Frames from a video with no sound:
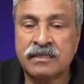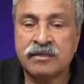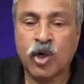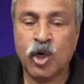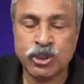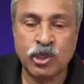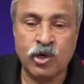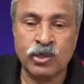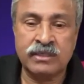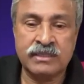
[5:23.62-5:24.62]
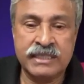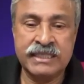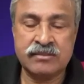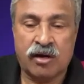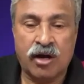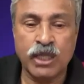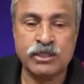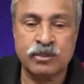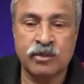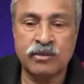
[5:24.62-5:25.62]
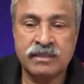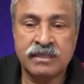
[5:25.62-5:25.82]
ozone is also